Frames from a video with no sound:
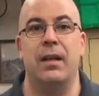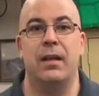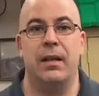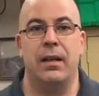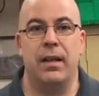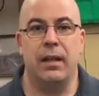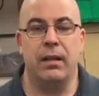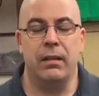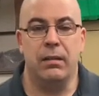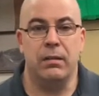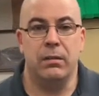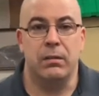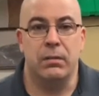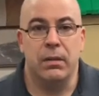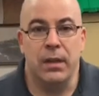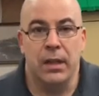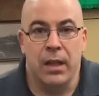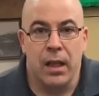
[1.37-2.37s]
Hello.
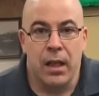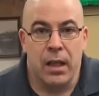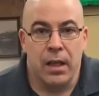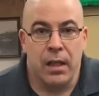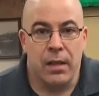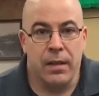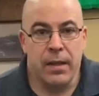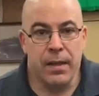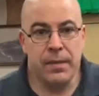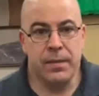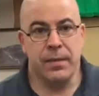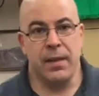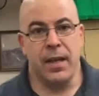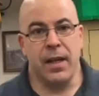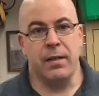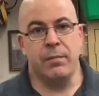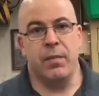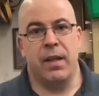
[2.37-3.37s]
This
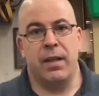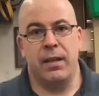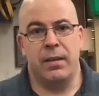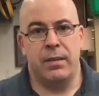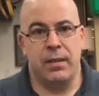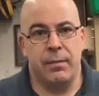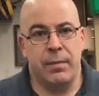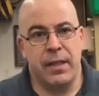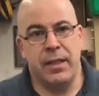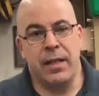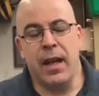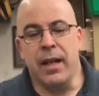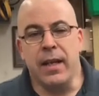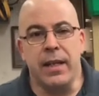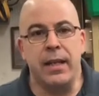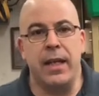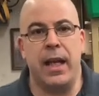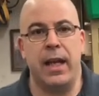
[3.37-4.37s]
segment is going to be
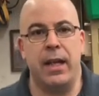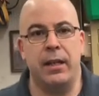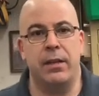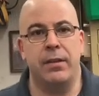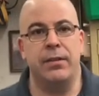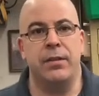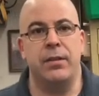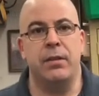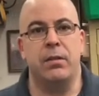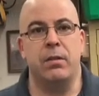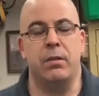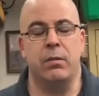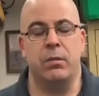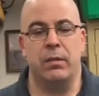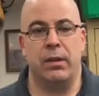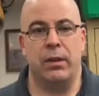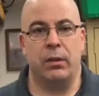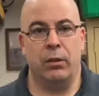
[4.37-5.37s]
dedicated to
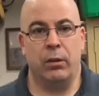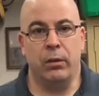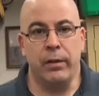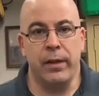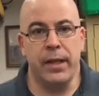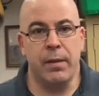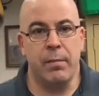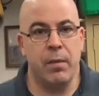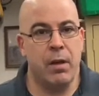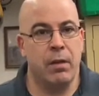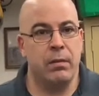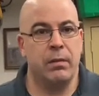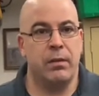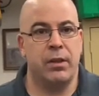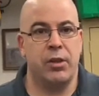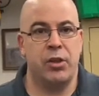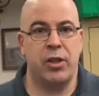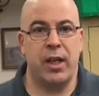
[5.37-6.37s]
learning about the
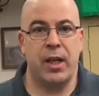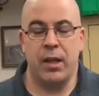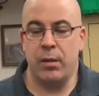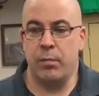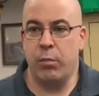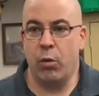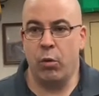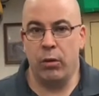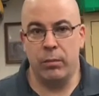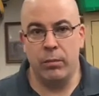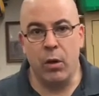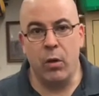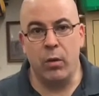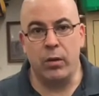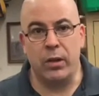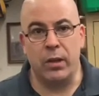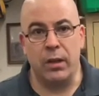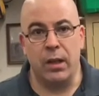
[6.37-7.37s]
shaded pole
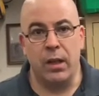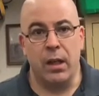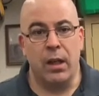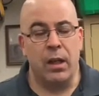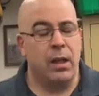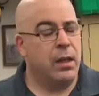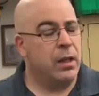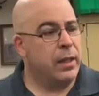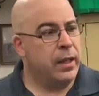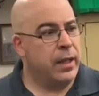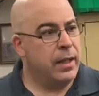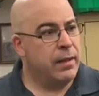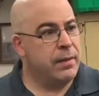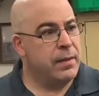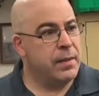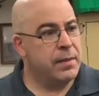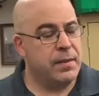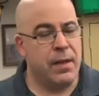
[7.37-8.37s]
motor. In
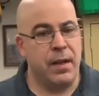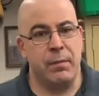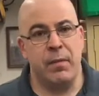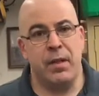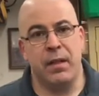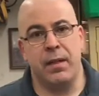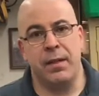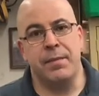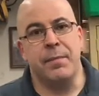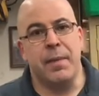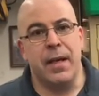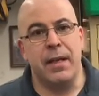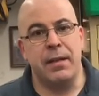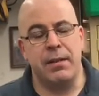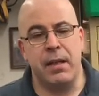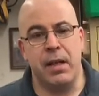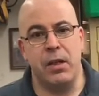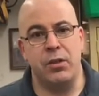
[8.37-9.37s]
this segment, it's my
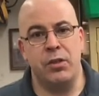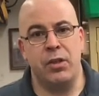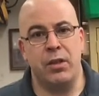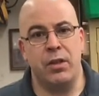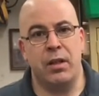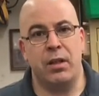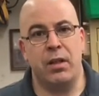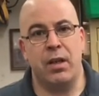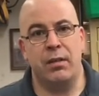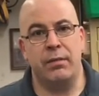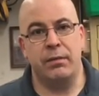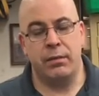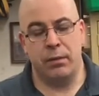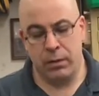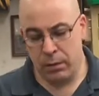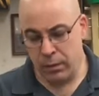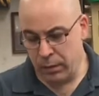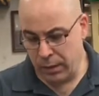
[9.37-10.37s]
intention to
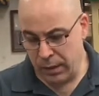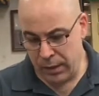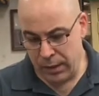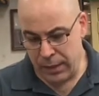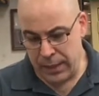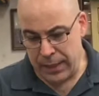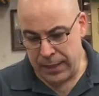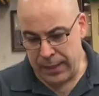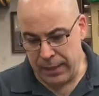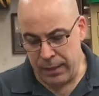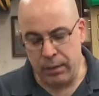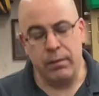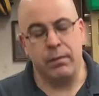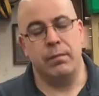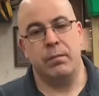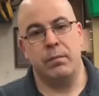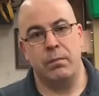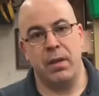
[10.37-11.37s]
cover the
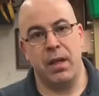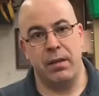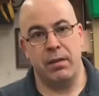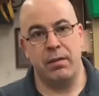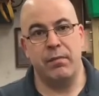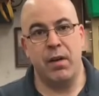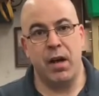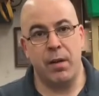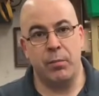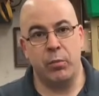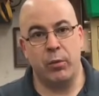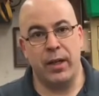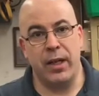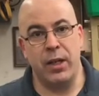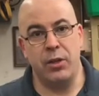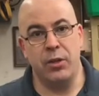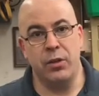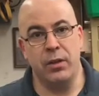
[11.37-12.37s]
method of
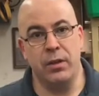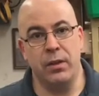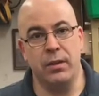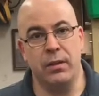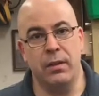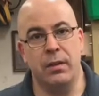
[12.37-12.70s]
operation,